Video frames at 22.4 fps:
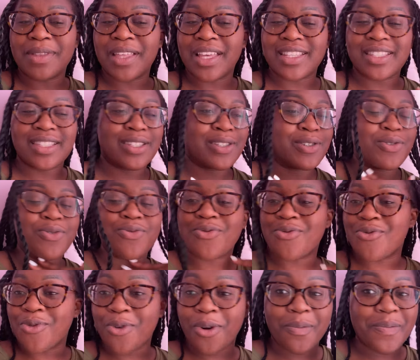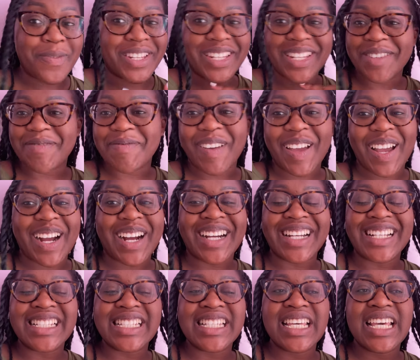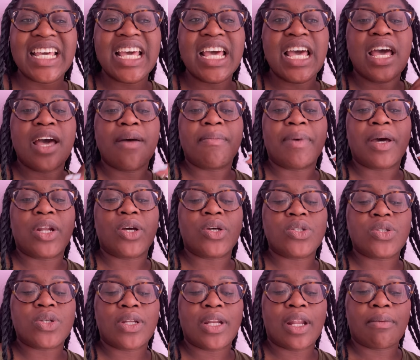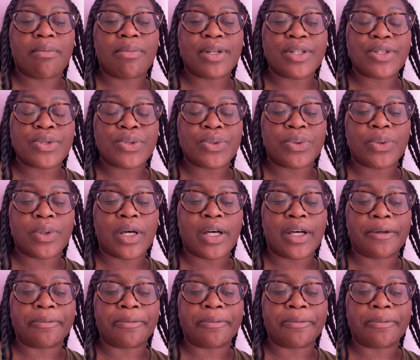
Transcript: they're still roaming in my heart, but also number two,